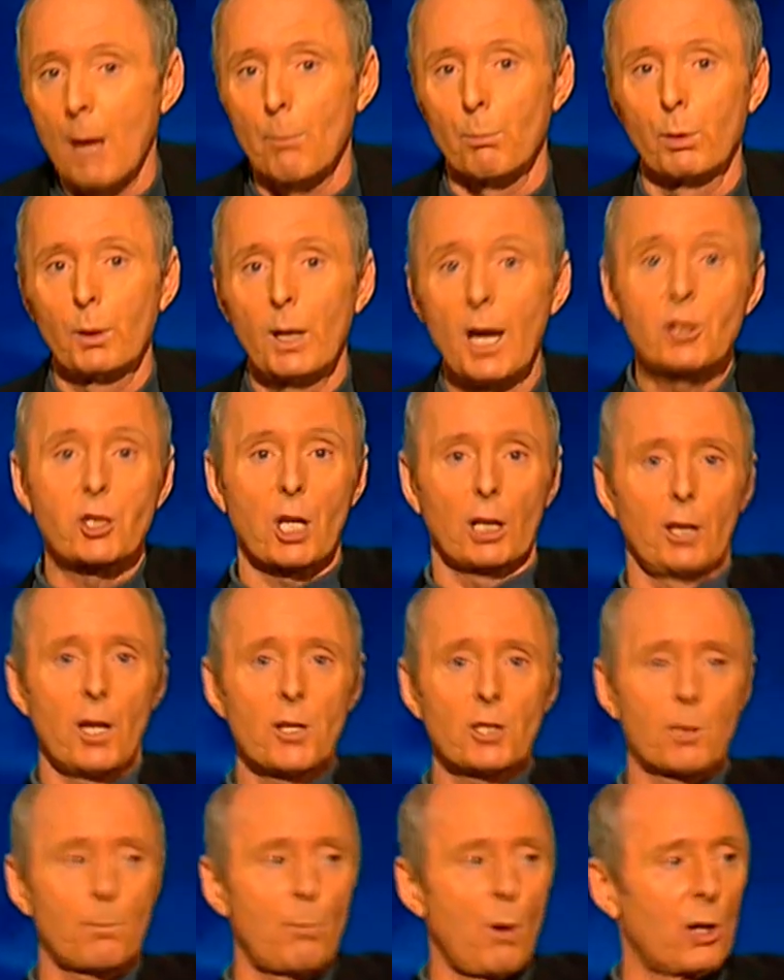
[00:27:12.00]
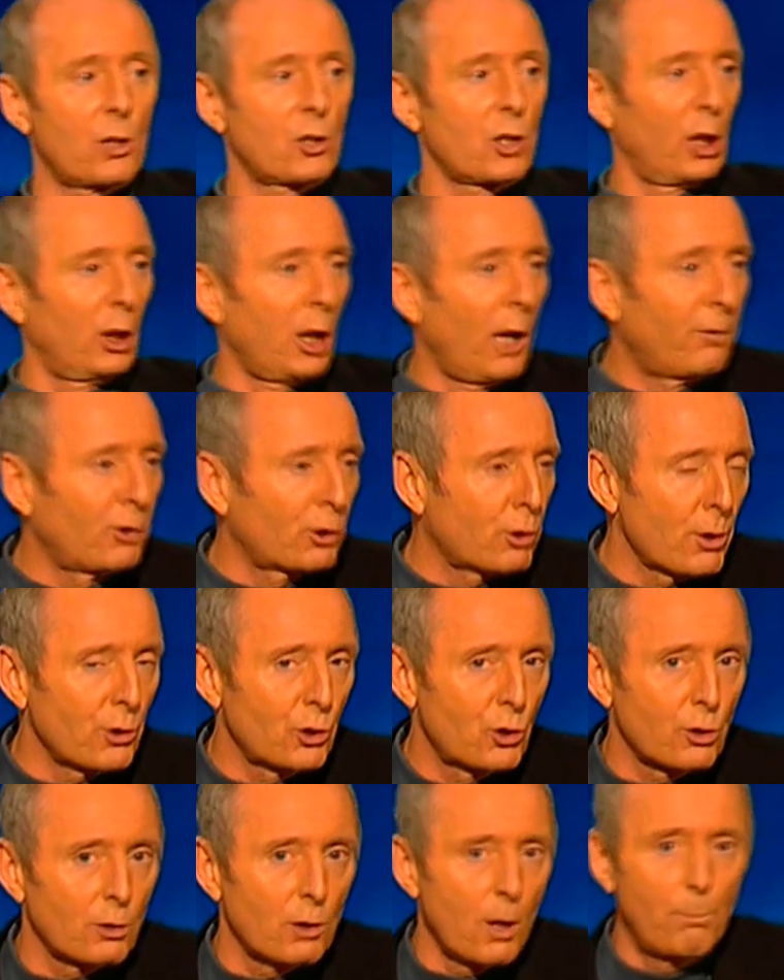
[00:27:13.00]
lamp, it's a lunchbox, a love
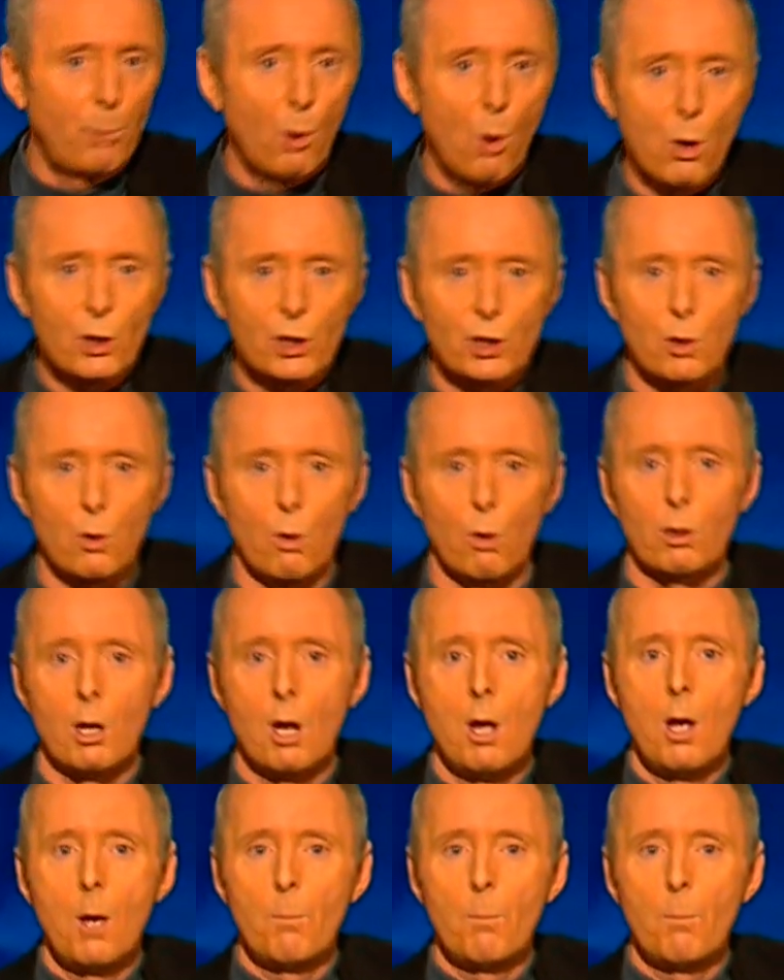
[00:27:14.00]
truncheon, a pork sword,